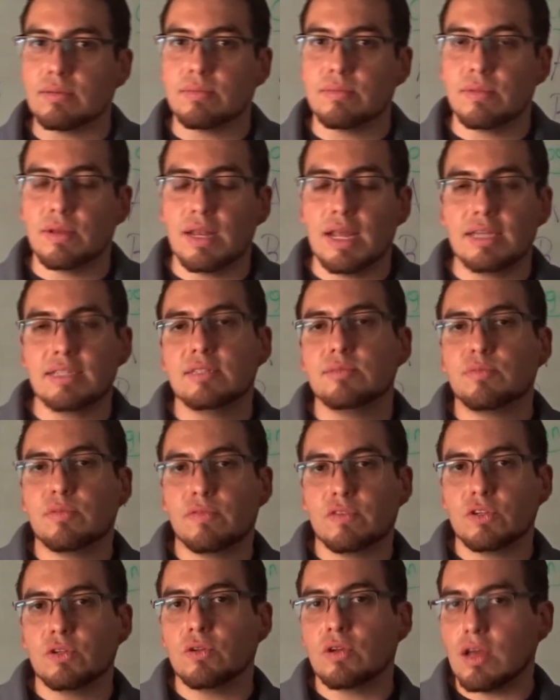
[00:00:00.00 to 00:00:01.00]
licensed
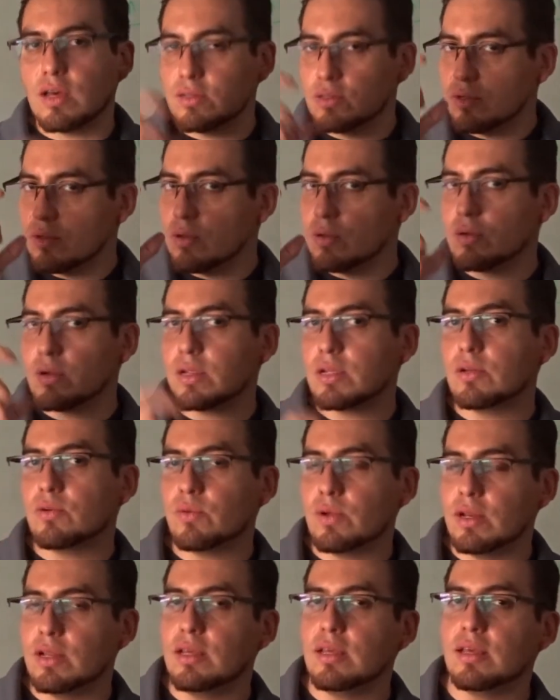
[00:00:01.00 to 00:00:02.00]
professional counselor can
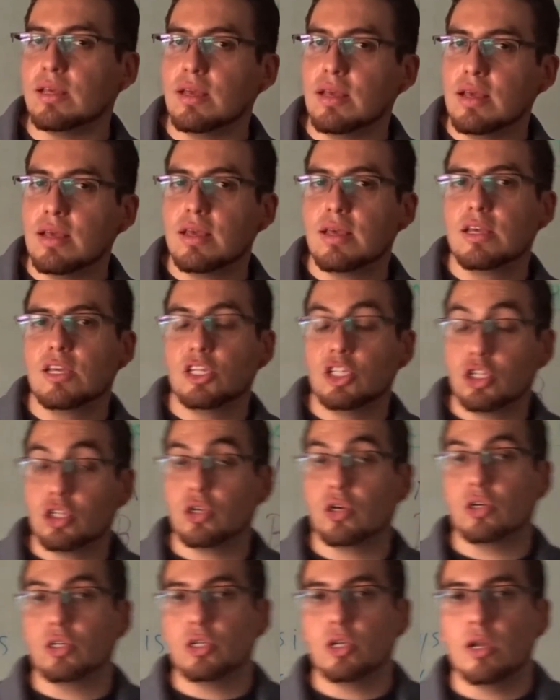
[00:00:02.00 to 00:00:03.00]
really
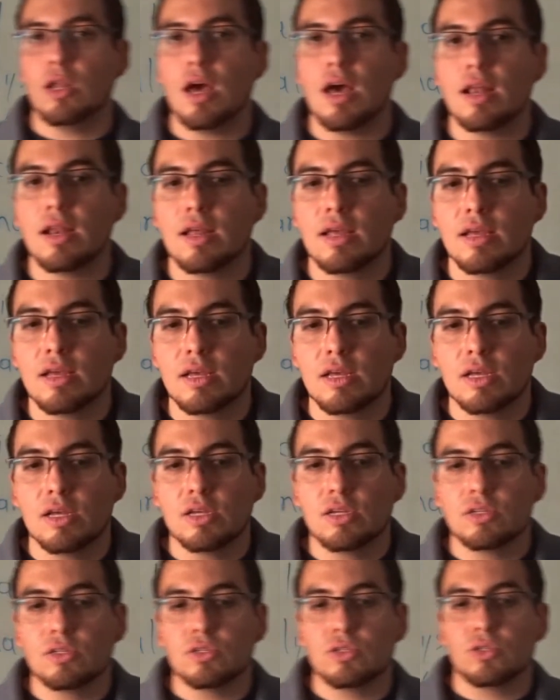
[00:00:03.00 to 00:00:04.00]
charge a lot.
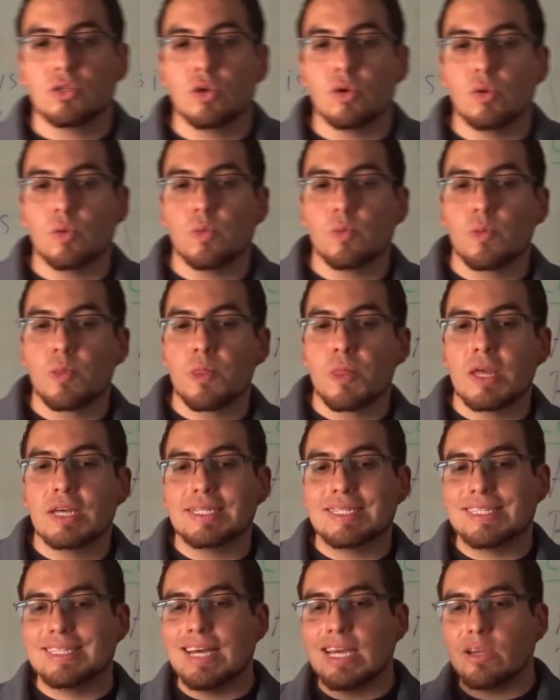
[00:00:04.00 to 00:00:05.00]
So
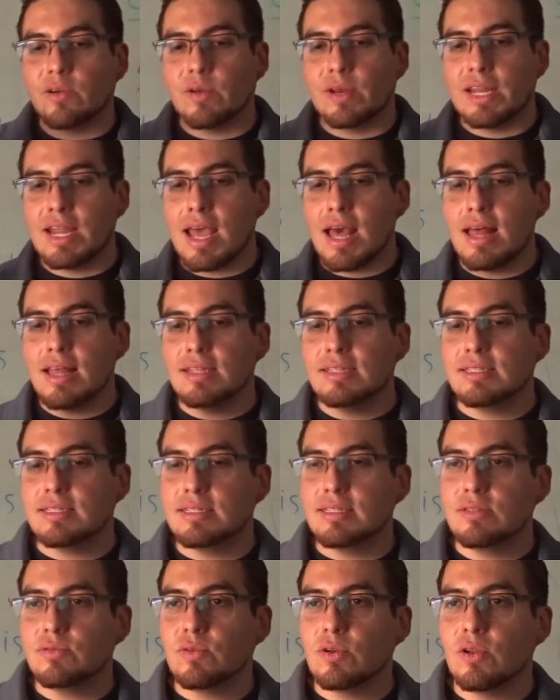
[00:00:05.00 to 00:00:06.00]

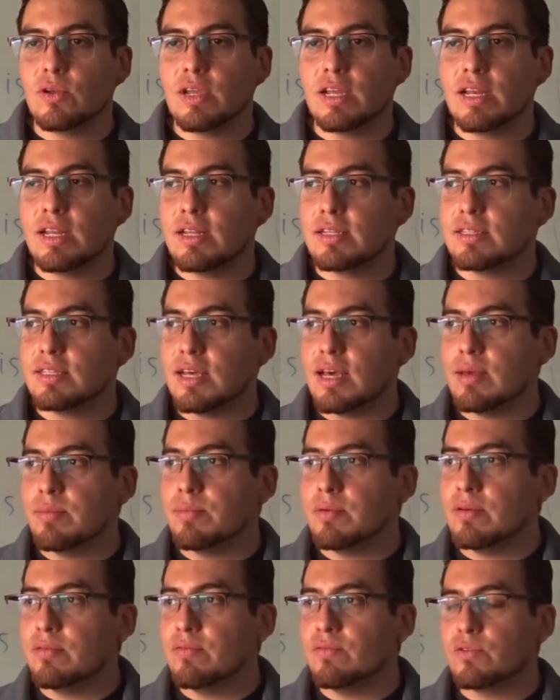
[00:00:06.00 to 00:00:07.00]
psychoanalysis, we're looking at a type
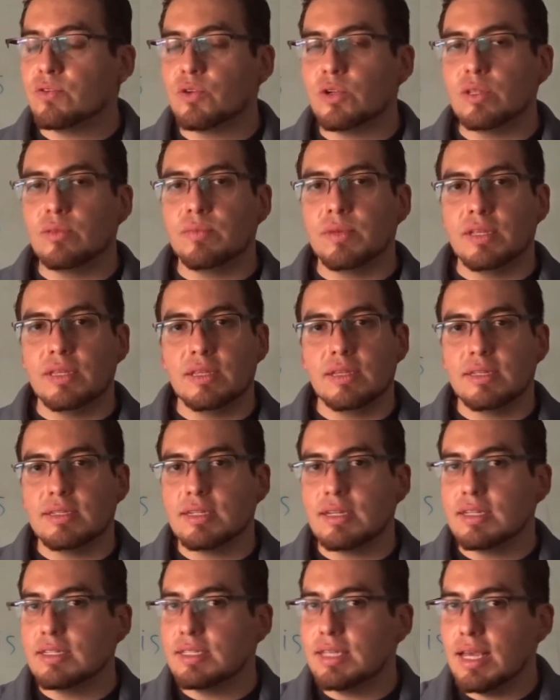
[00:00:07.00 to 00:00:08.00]
of treatment that is
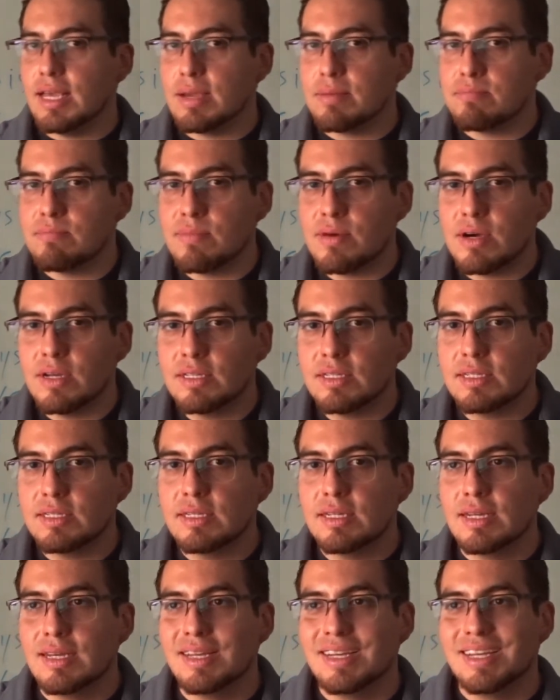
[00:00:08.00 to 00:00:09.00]
going to take months.